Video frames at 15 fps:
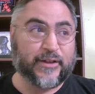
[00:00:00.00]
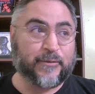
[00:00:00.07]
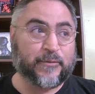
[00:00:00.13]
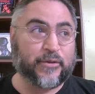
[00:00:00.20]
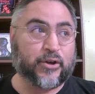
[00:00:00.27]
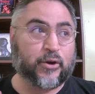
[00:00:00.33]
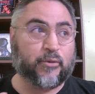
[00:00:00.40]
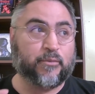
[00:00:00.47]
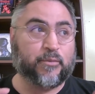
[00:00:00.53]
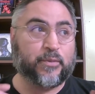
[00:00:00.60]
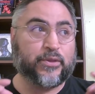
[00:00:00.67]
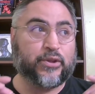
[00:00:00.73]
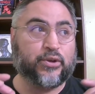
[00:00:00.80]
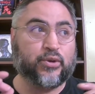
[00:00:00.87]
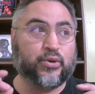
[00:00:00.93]
you know,
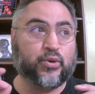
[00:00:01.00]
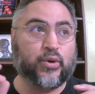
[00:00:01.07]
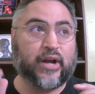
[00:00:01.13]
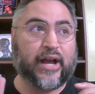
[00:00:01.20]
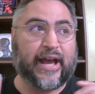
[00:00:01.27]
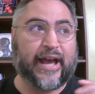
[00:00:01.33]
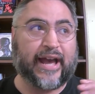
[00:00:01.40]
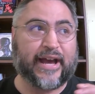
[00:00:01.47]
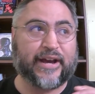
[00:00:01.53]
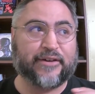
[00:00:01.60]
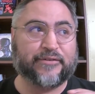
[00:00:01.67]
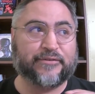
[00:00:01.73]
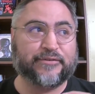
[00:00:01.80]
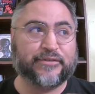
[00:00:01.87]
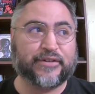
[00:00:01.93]
you
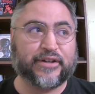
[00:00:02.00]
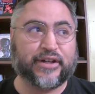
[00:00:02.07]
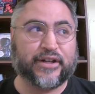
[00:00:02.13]
have